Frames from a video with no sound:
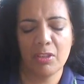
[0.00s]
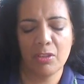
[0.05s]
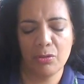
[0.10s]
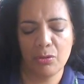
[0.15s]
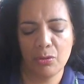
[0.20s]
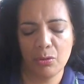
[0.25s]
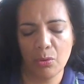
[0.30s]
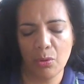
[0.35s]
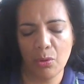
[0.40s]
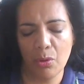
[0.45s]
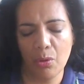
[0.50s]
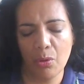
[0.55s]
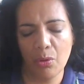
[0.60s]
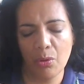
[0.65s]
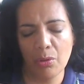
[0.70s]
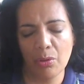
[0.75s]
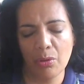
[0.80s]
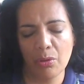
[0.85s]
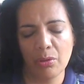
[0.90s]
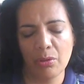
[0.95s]
And to
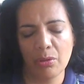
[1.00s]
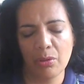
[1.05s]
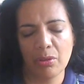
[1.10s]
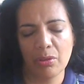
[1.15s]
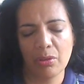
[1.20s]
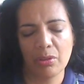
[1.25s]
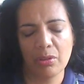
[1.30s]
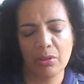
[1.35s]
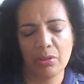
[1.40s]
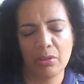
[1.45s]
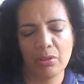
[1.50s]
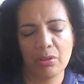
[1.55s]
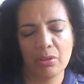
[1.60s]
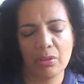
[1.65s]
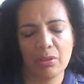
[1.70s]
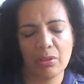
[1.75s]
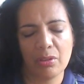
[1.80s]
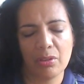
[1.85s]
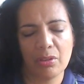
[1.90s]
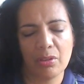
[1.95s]
all
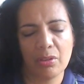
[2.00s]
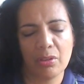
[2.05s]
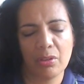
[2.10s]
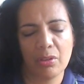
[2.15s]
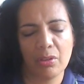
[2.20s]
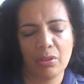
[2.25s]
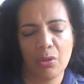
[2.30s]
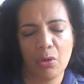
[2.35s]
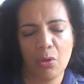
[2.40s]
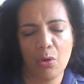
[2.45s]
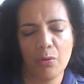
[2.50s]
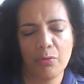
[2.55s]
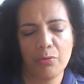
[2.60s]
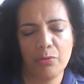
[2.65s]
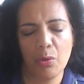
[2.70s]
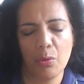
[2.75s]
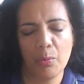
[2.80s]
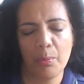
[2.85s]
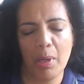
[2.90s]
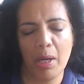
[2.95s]
of
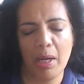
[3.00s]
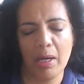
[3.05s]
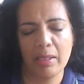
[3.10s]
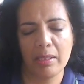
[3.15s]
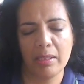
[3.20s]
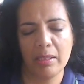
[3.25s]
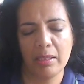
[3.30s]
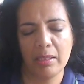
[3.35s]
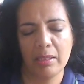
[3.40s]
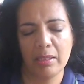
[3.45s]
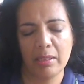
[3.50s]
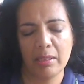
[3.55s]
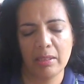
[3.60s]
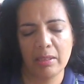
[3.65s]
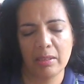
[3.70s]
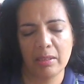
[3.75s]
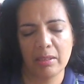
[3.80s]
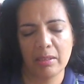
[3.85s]
your body